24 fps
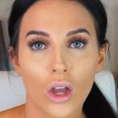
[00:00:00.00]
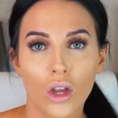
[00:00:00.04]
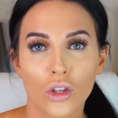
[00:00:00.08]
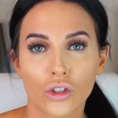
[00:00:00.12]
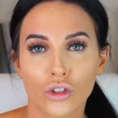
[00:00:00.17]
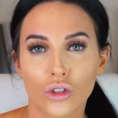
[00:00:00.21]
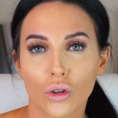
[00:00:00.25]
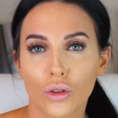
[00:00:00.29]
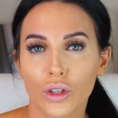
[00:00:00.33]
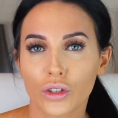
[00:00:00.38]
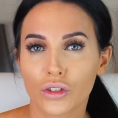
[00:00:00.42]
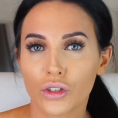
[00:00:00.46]

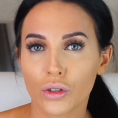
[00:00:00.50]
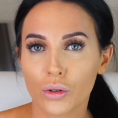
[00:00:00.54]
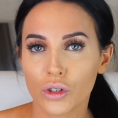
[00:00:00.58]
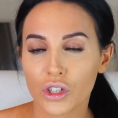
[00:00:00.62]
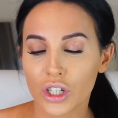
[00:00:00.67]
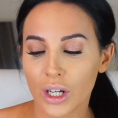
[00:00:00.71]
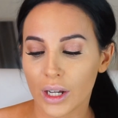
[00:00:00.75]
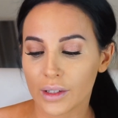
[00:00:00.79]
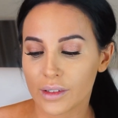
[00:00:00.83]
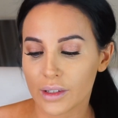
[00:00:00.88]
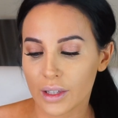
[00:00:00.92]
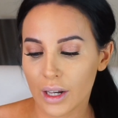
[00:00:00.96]
So the two
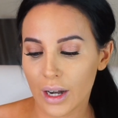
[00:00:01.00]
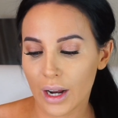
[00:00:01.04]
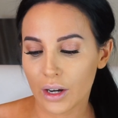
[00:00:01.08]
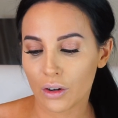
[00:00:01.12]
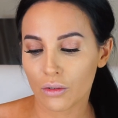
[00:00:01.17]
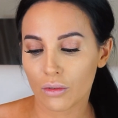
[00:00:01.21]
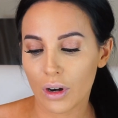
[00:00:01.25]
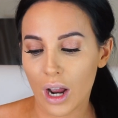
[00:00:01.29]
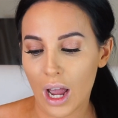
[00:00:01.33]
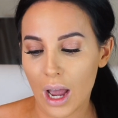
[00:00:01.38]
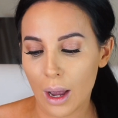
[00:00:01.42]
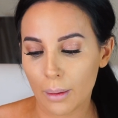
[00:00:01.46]
shades that I
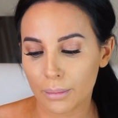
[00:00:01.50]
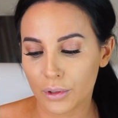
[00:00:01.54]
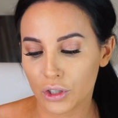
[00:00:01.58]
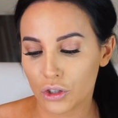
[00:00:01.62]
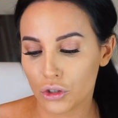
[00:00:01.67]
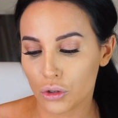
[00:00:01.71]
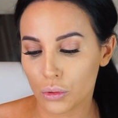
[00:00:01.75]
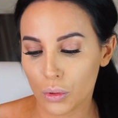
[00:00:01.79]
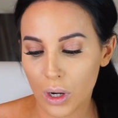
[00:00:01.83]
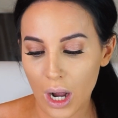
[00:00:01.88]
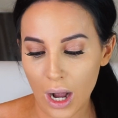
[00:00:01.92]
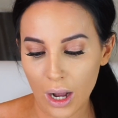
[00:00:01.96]
grabbed
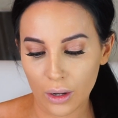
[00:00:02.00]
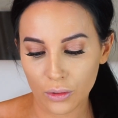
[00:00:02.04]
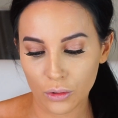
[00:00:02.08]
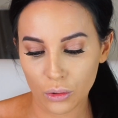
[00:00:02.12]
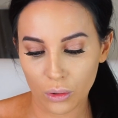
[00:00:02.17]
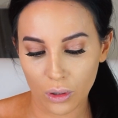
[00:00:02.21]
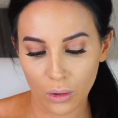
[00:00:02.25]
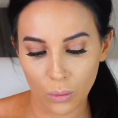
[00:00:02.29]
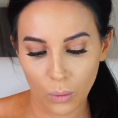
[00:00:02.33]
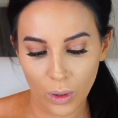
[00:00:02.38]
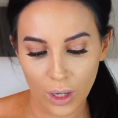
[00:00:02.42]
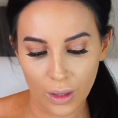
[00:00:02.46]
to
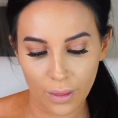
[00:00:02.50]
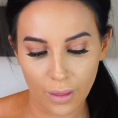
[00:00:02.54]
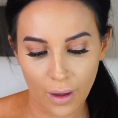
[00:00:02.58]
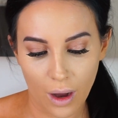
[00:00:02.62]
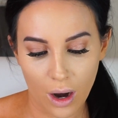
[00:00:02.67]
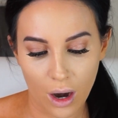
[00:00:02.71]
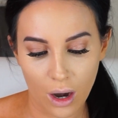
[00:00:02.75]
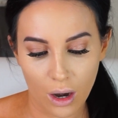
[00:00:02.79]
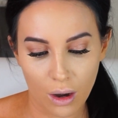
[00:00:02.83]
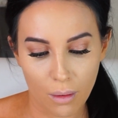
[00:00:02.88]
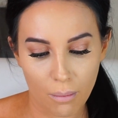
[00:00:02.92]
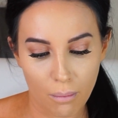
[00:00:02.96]
contour with
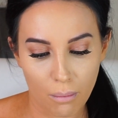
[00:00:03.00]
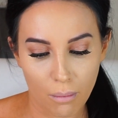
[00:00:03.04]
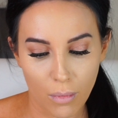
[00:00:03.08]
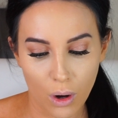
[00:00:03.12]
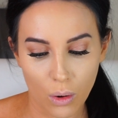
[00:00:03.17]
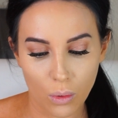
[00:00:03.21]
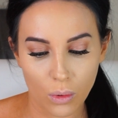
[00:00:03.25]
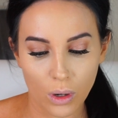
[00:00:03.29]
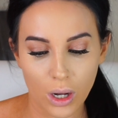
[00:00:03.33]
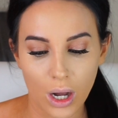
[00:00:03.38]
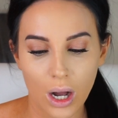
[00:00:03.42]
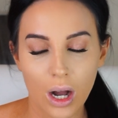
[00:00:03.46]
are
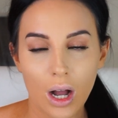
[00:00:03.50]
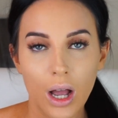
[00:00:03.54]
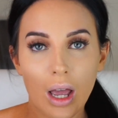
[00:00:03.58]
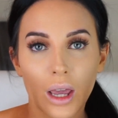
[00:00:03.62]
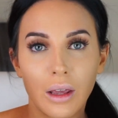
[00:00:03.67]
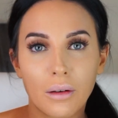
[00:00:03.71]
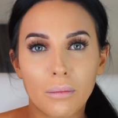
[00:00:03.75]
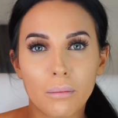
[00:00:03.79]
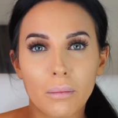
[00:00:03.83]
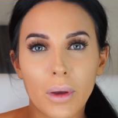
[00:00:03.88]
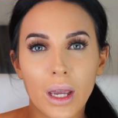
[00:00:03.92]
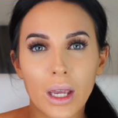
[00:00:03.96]
Mocha
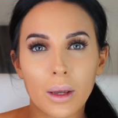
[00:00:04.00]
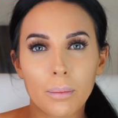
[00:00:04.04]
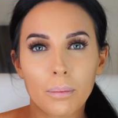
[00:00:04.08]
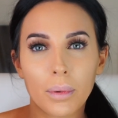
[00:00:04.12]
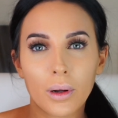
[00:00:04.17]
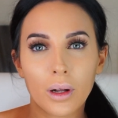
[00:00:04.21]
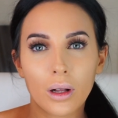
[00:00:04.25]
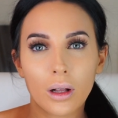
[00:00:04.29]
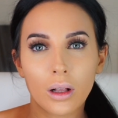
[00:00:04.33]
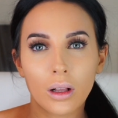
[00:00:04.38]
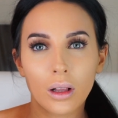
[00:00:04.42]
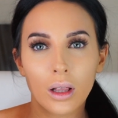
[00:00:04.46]
and
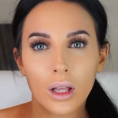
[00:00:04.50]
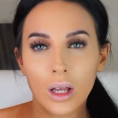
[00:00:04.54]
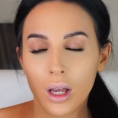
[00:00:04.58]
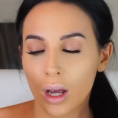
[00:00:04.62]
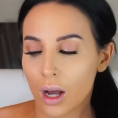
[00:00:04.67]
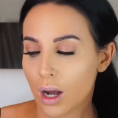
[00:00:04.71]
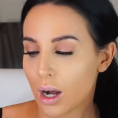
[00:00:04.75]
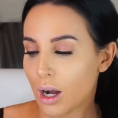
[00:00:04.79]
Maple.